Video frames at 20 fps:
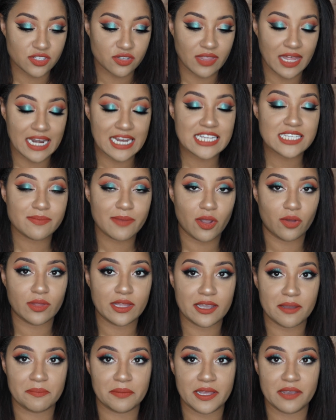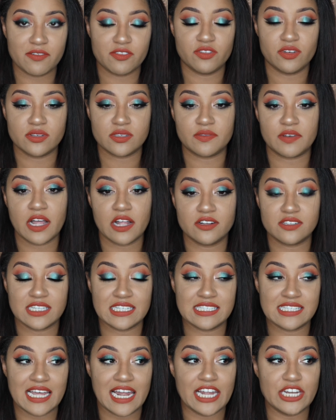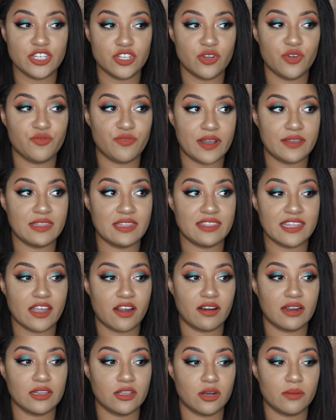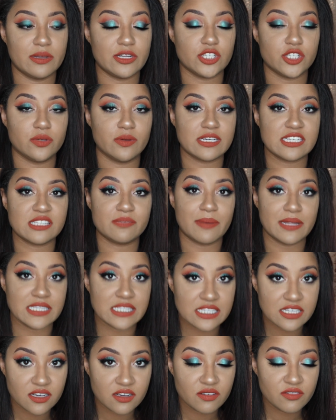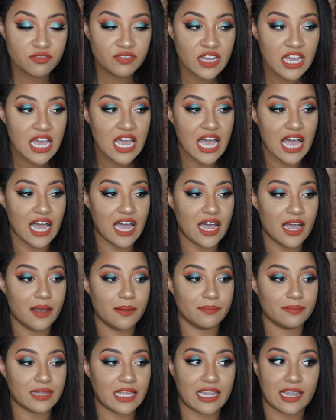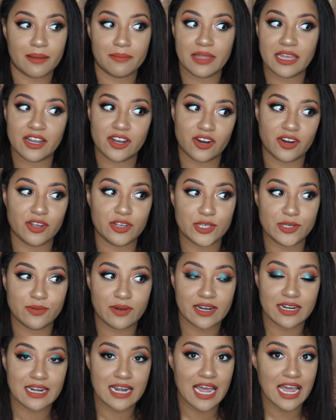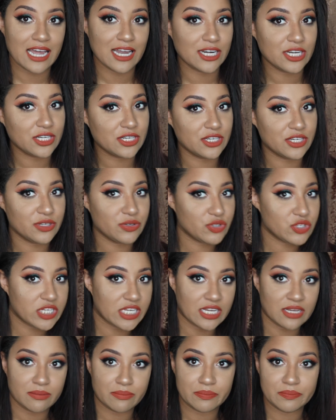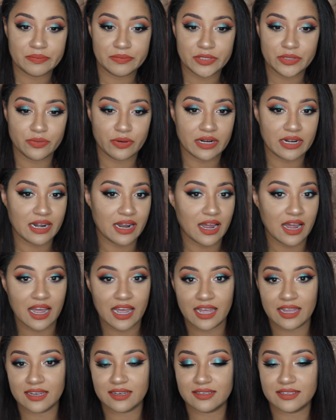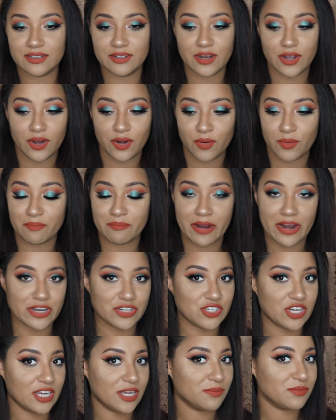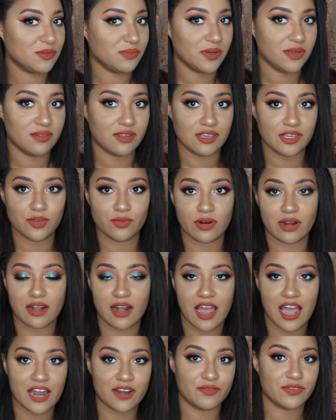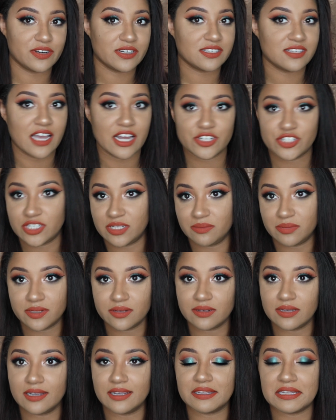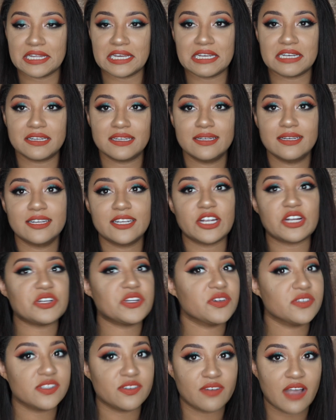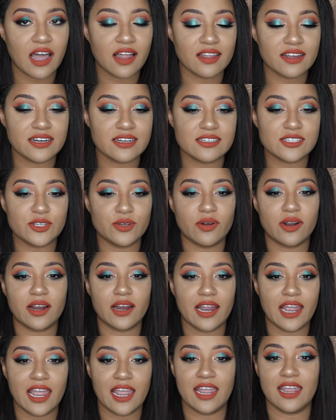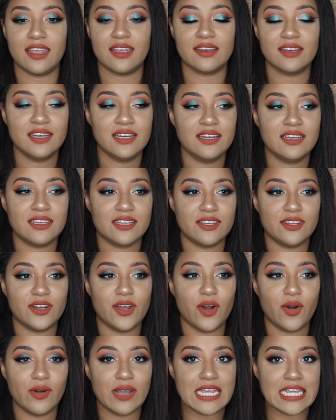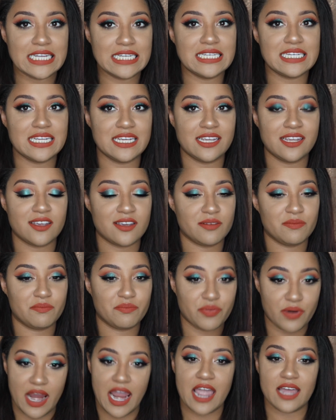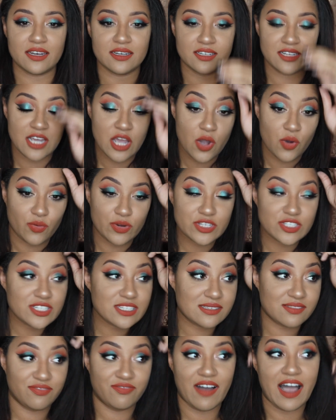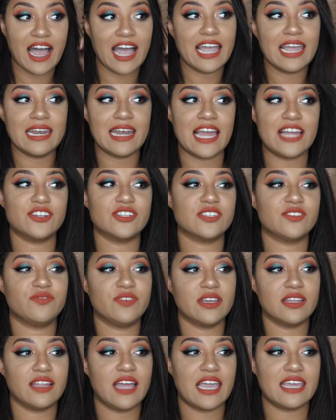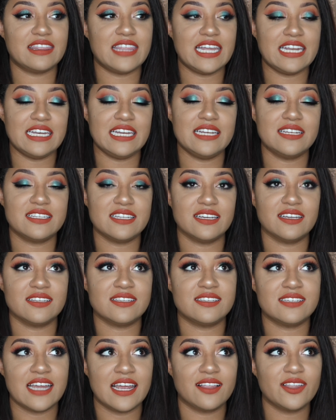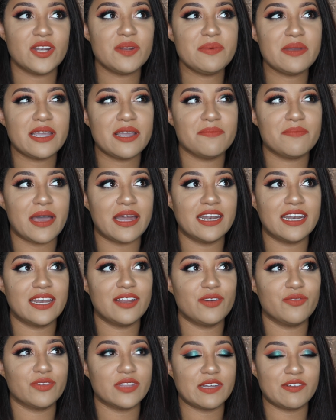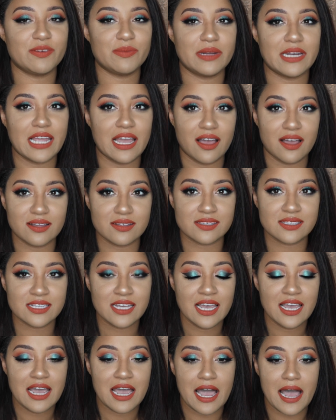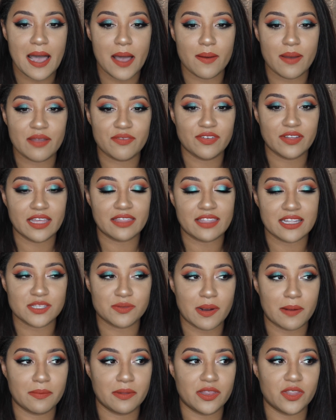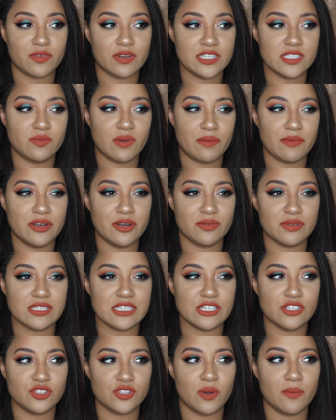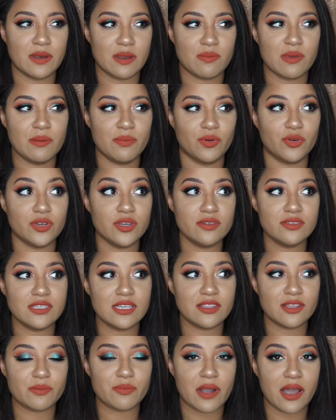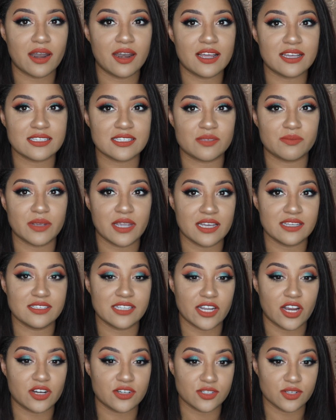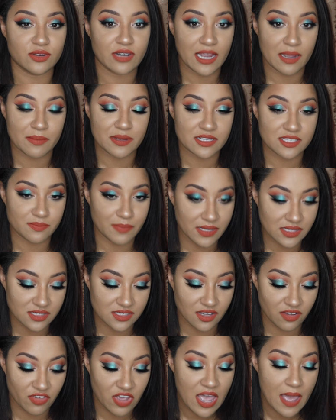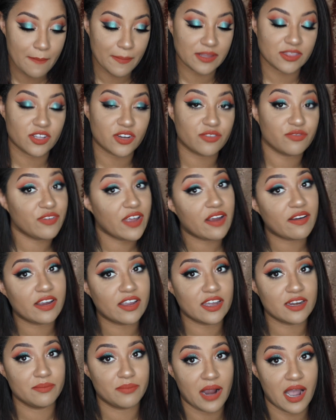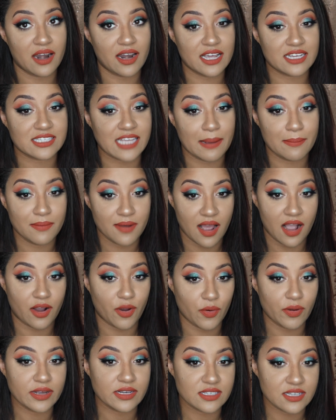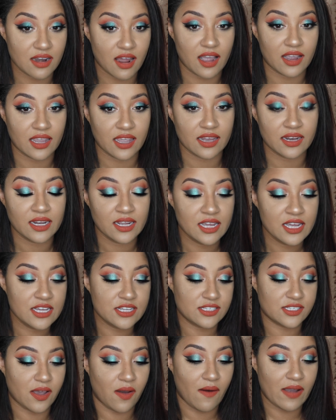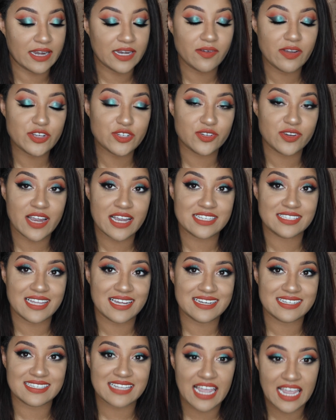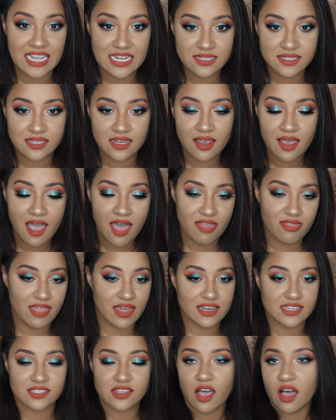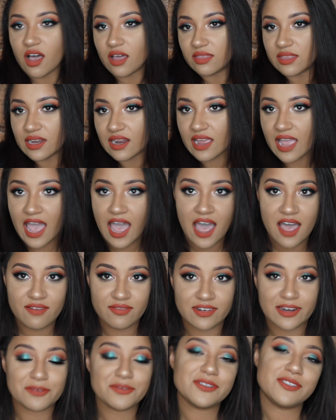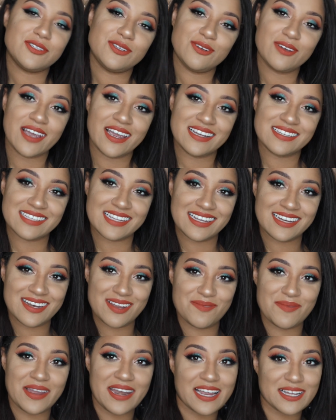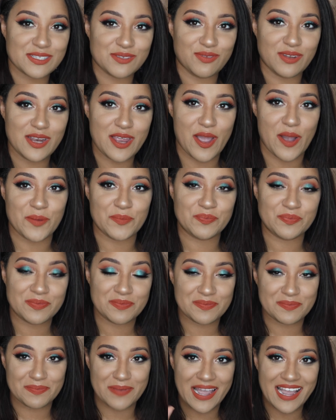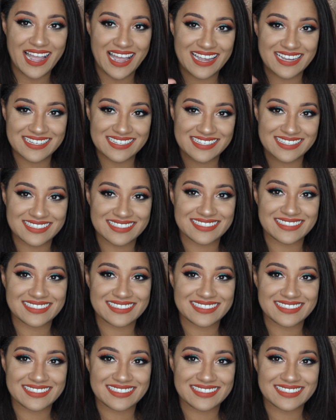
So that is my only complaint with Dose of Colors, is that I do find that they are a little bit too expensive. Like I'm like, girl, you are not Gucci, you are not, you know, Marc Jacobs beauty, you are not Versace beauty. Like, you're Dose of Colors, you are a, you know, indie brand, which is fine. I just feel like they need to stay a little bit competitive with everybody else. I feel like that's probably the reason why we don't see so many people using their products, is because they are so damn expensive, but they're very good products. I'm not going to knock it. So anyways, you guys, that is it. That is all that I have, and I will see you guys in my next video. Bye guys.